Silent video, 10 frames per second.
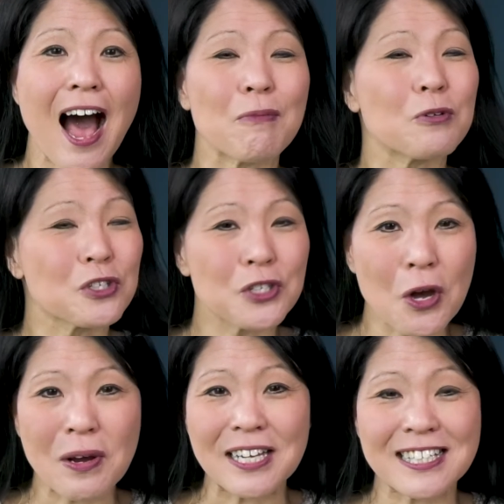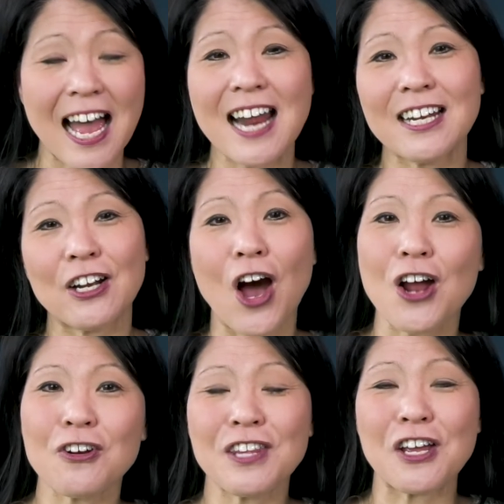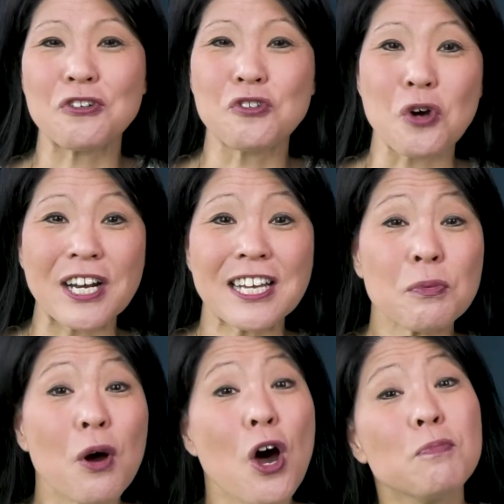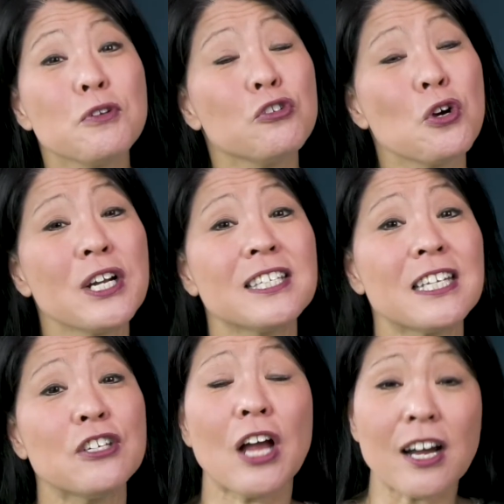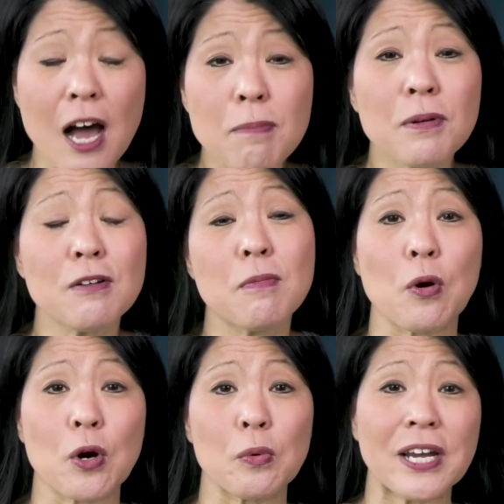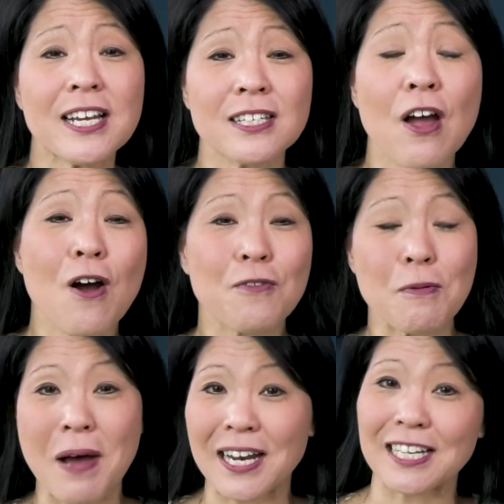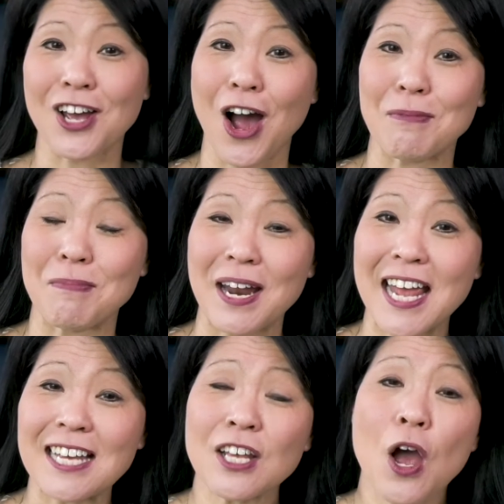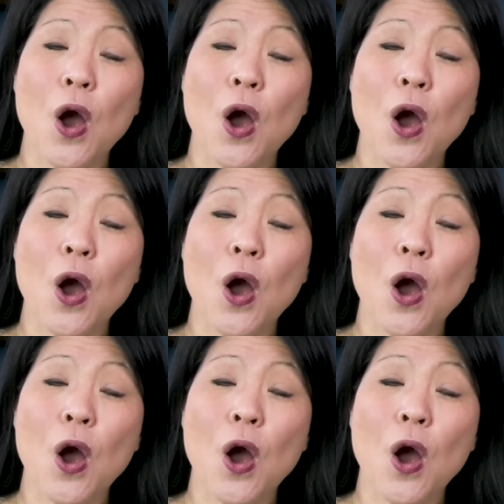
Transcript: We're so excited and honored that you join us. We'll hope you join us in a couple of more weeks for Money Talk Mondays.